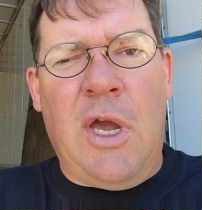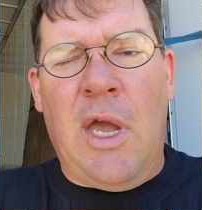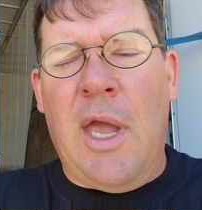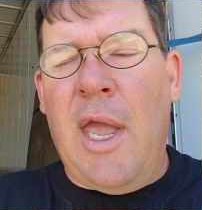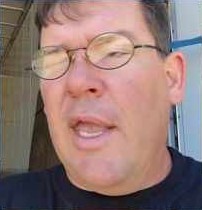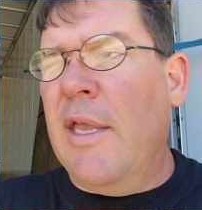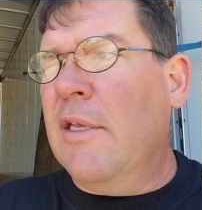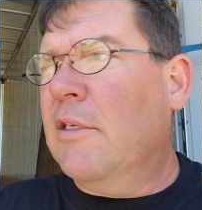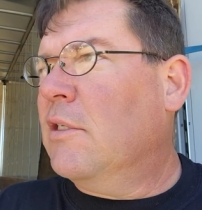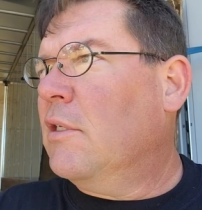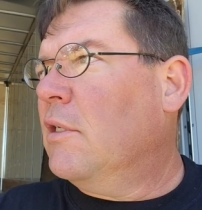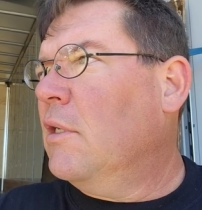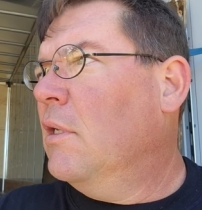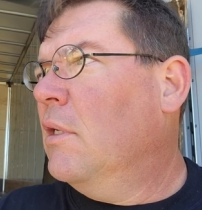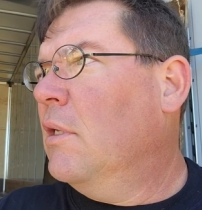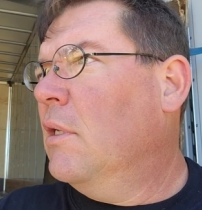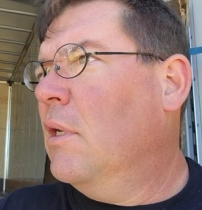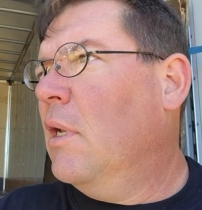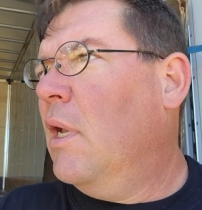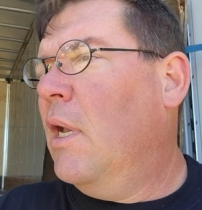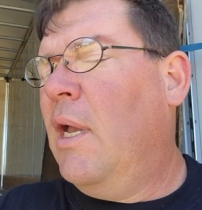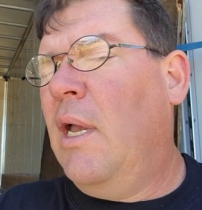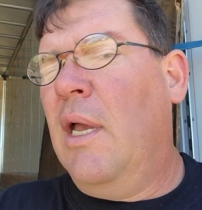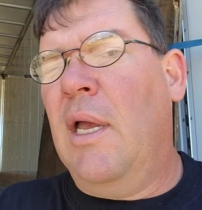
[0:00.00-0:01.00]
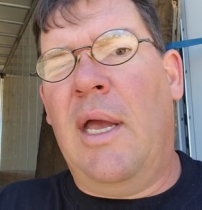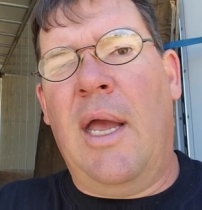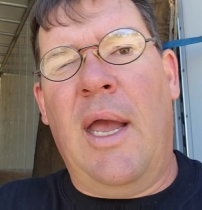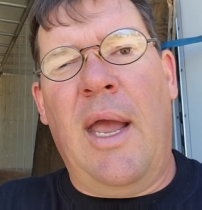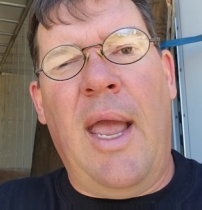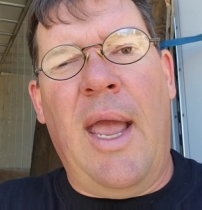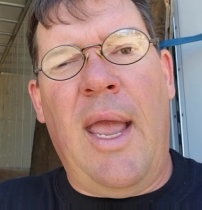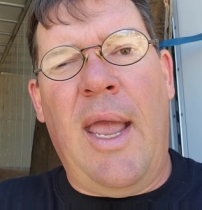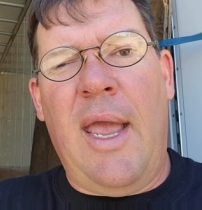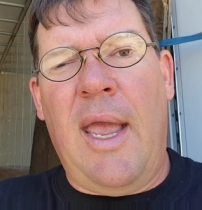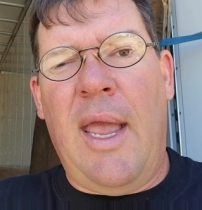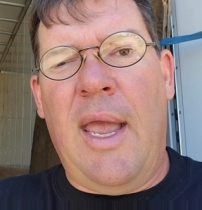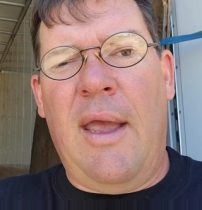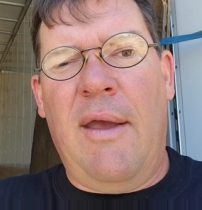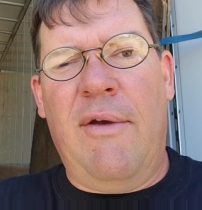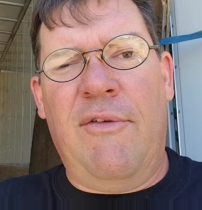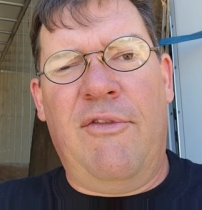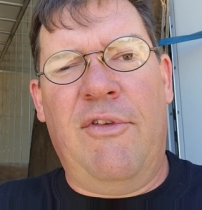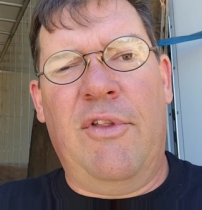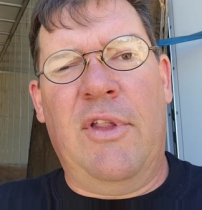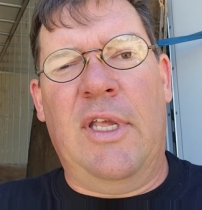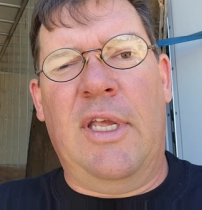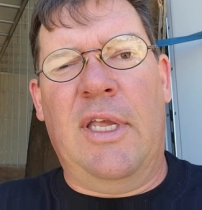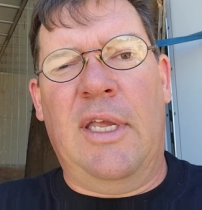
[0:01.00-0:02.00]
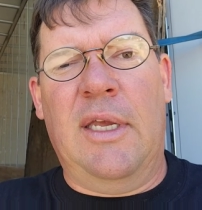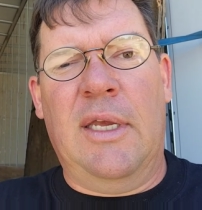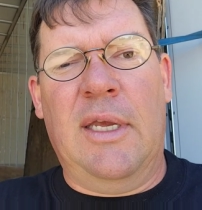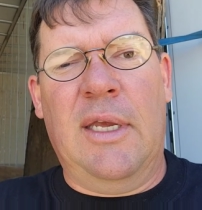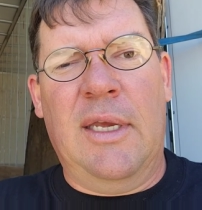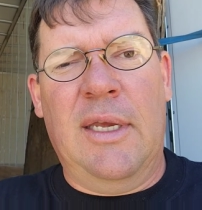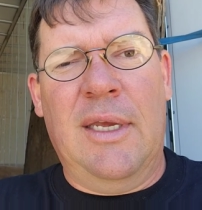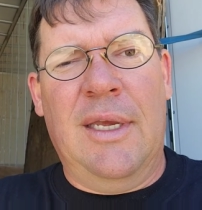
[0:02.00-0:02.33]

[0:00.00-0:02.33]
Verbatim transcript: guys, uh, heavily,